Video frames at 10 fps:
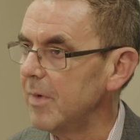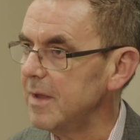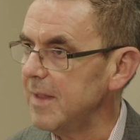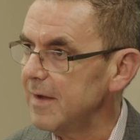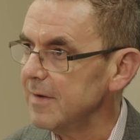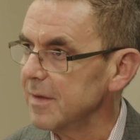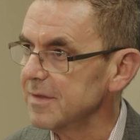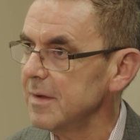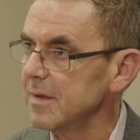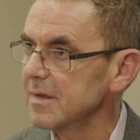In that
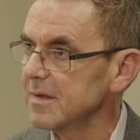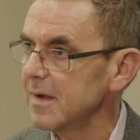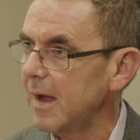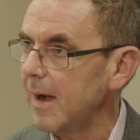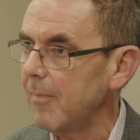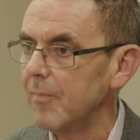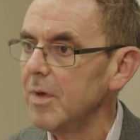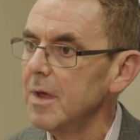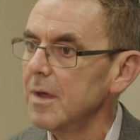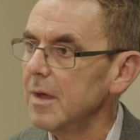instance,
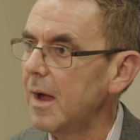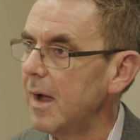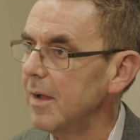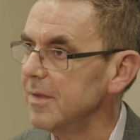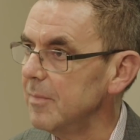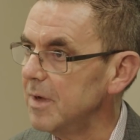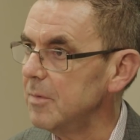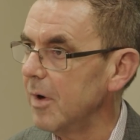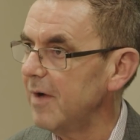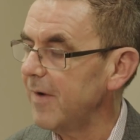the
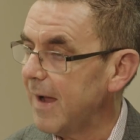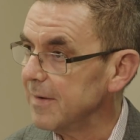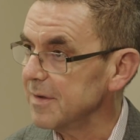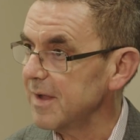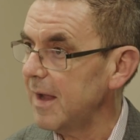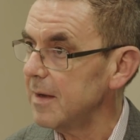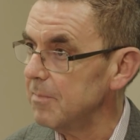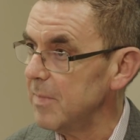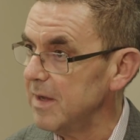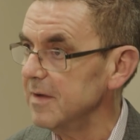midwife, I understand,
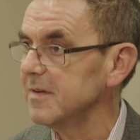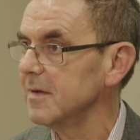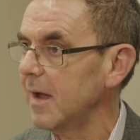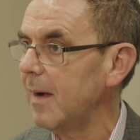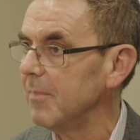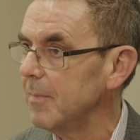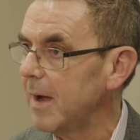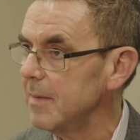met the